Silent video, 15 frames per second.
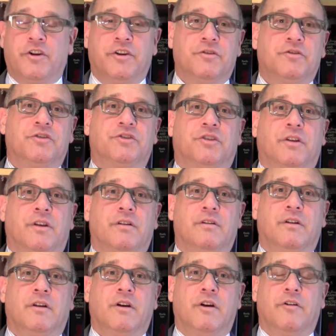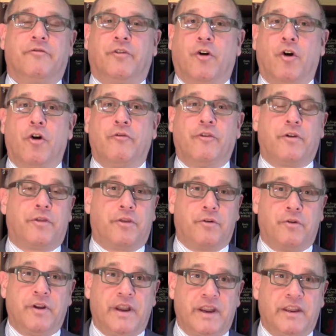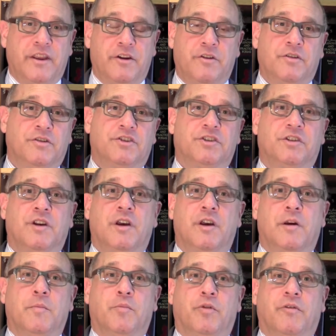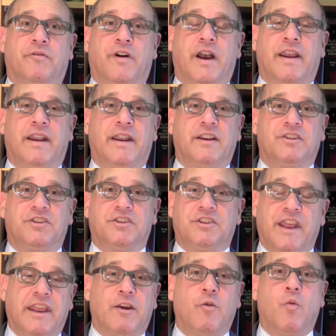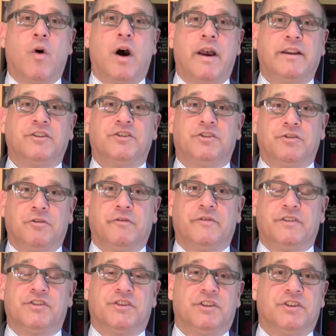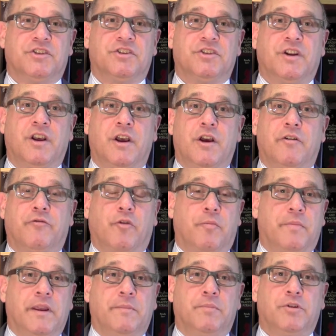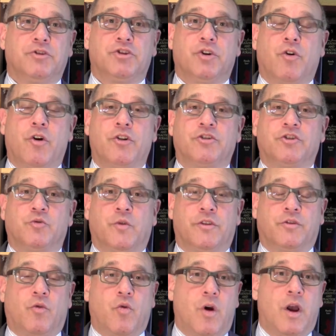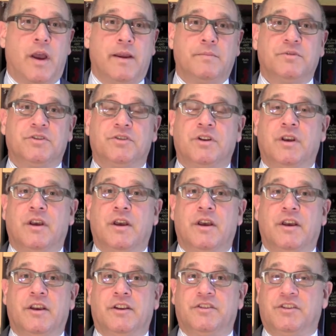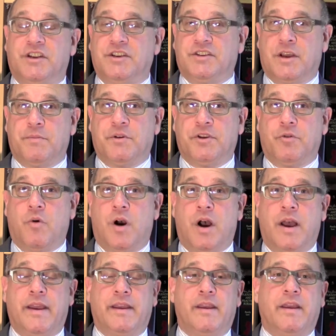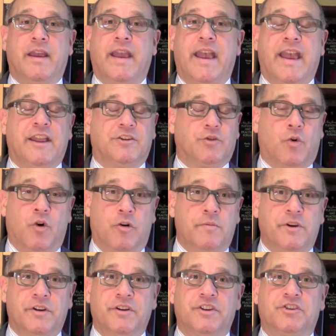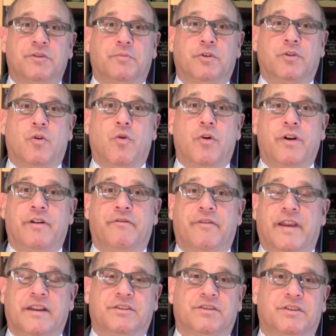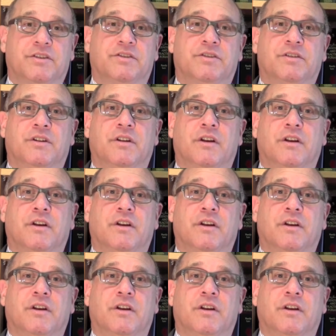Uslan, for over 30 years providing statewide services for people charged with crimes, DWI, and all municipal court offenses.